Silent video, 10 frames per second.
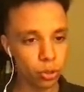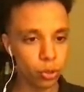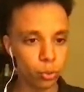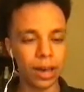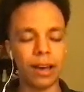
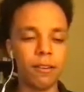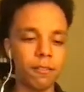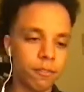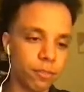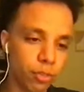You have
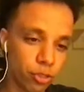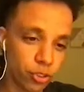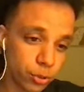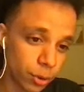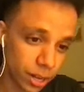
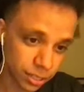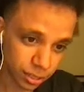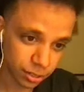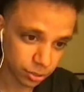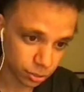two
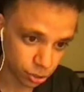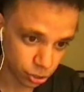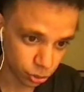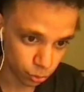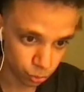oscillators, so you
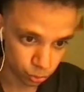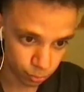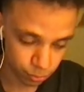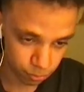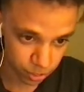can do
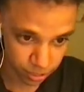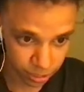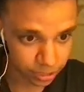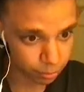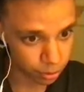the
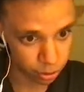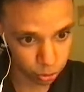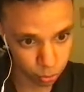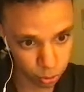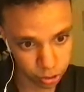exact same thing you
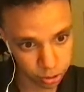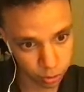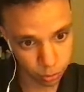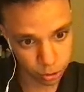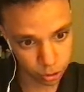do with
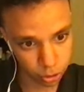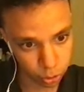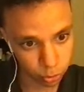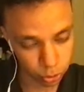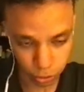oscillator 1, you can do
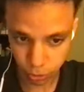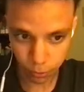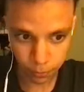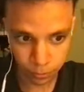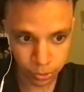it with 2. And
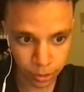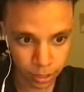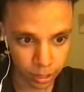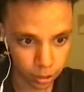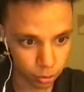
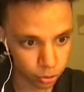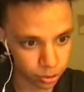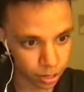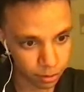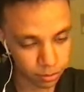you can
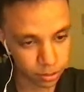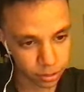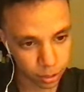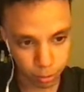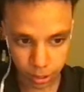also have a
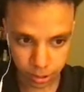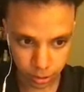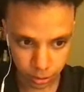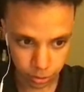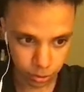sub
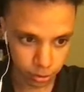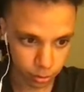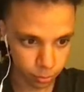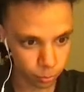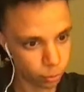oscillator,
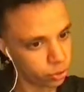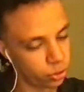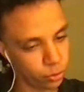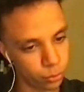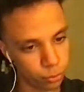which
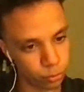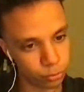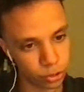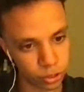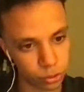you
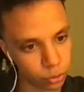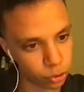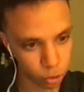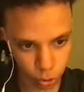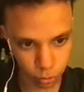just control the
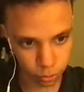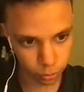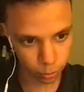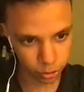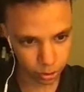tone,
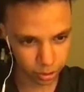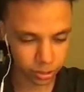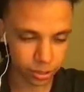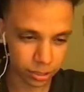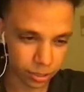which
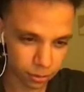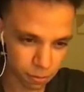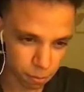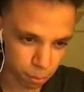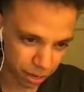is just
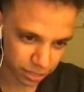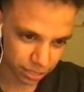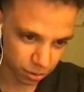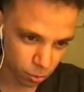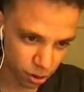the
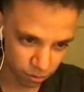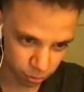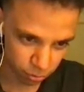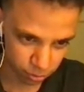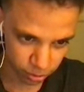basic
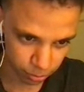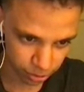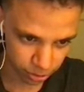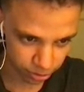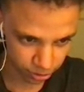waveforms, the
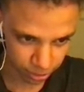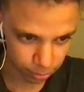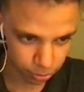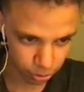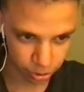basic
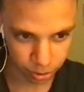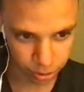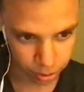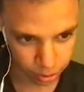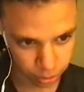shapes. You can
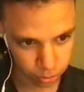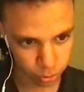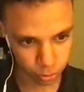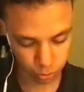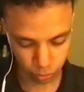
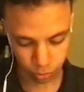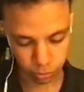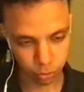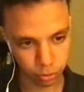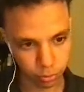sort of scroll
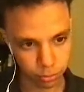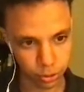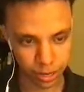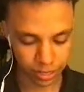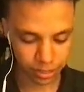through them. You
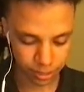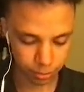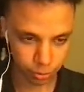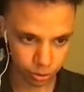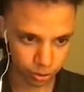can't see it,
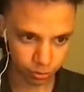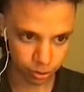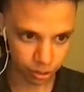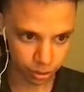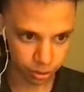but you
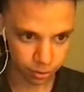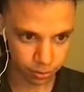definitely hear it.